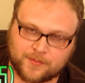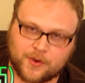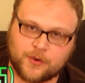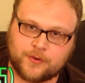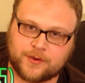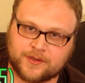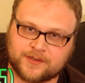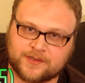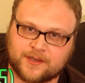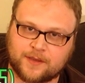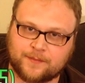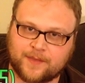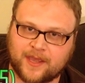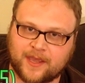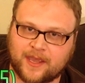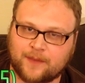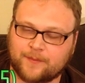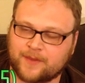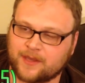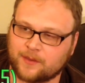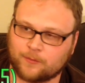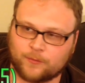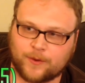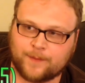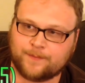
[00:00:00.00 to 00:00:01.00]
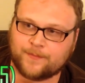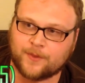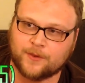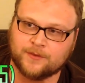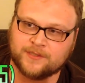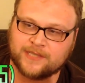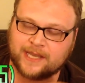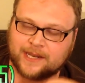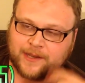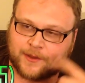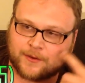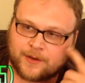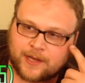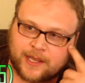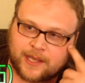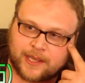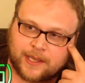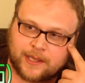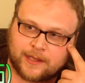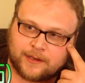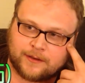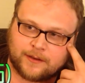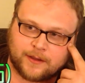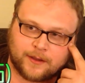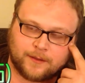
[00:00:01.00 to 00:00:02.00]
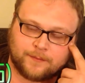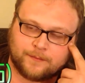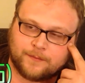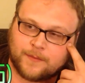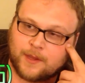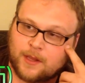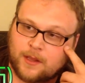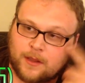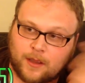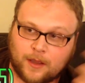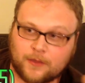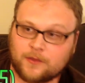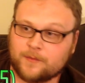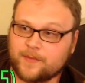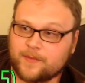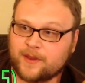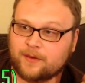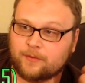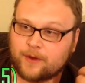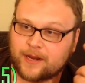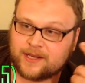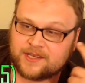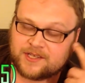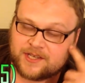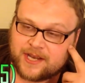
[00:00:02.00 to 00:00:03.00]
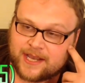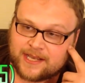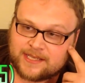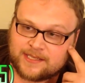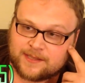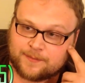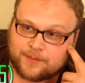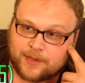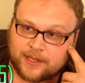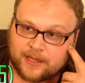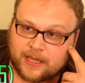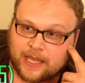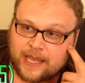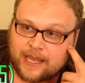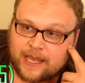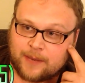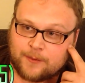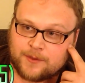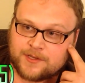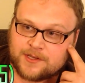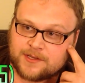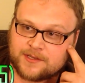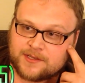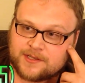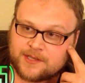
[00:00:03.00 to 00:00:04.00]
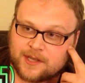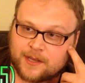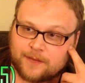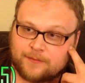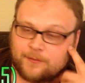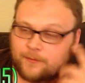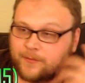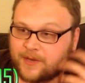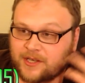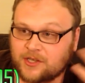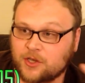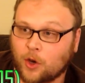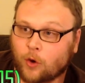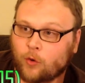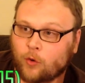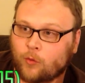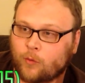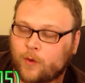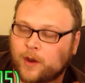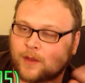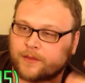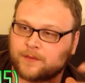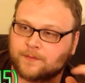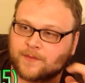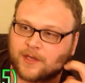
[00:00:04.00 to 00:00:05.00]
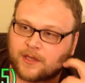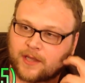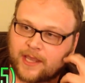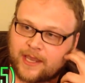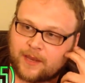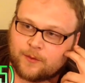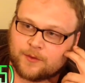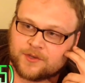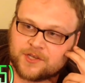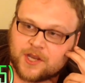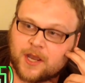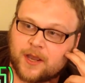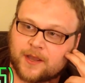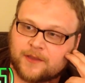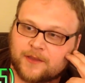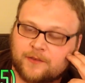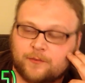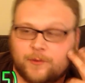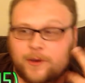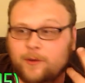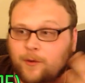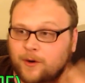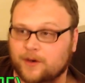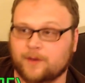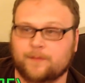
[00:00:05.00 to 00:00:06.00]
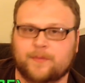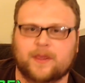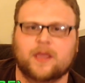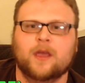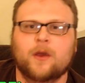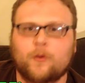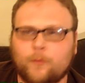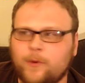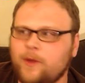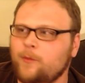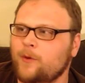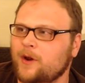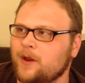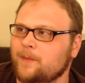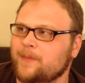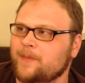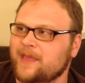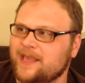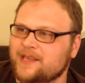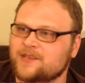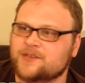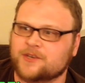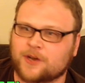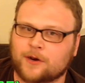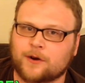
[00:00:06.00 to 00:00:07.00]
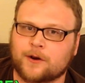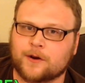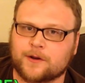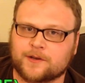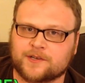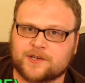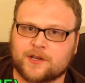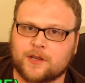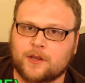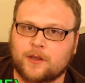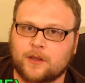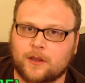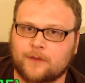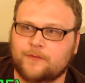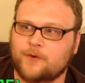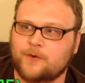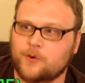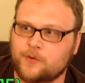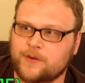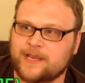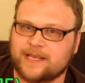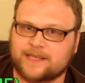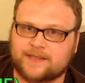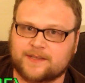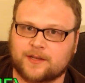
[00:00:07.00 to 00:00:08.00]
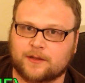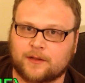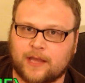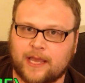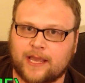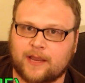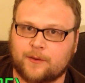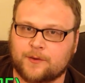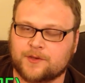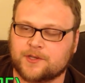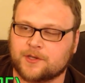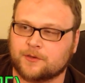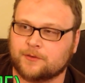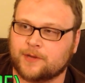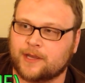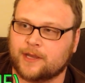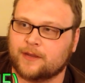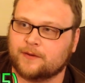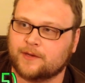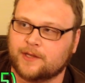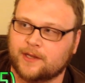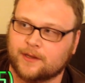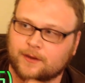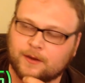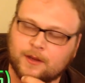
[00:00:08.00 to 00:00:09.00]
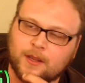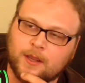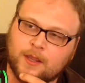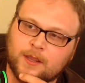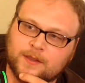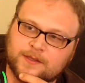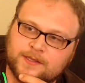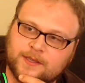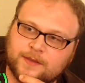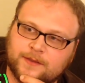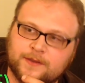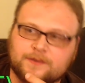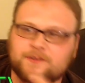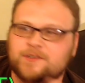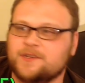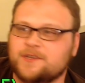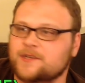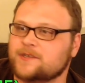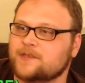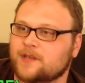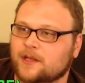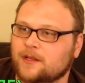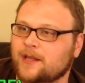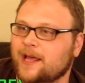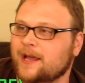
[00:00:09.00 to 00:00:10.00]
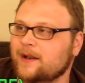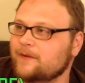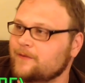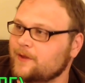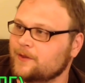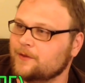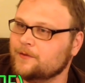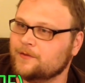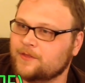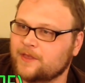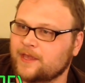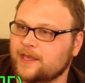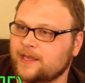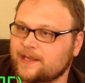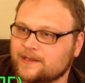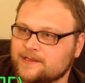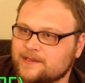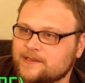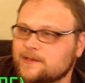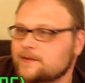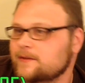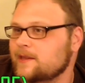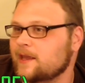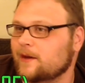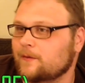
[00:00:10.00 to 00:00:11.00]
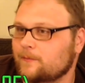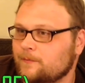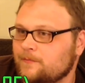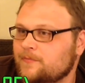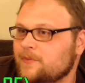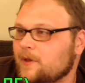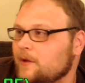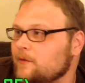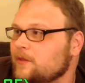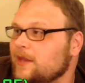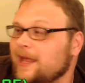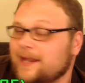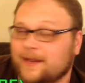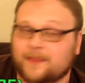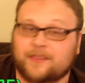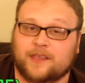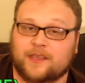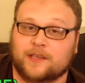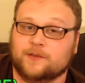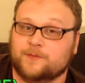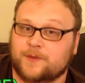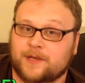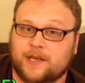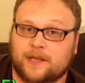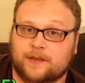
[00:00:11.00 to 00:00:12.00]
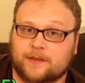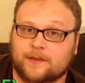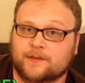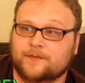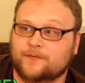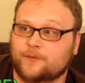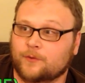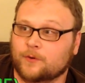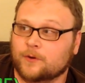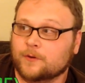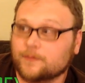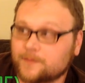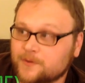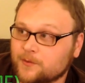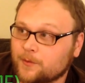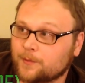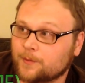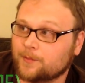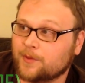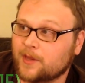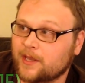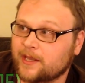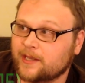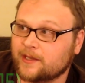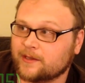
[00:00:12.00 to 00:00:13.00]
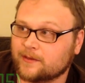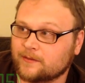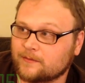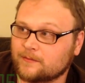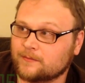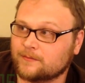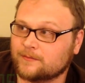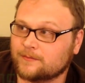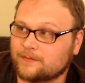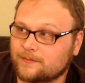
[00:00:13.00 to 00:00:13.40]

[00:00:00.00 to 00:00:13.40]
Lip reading: or Dromoka's command, we can rip those out of their hand. Other mid-range decks that play Languish and stuff, and we don't want them to languish us. We want to be in charge of who gets to languish around here. So there's just a lot of other things, a lot of things we need this for, so we're playing it.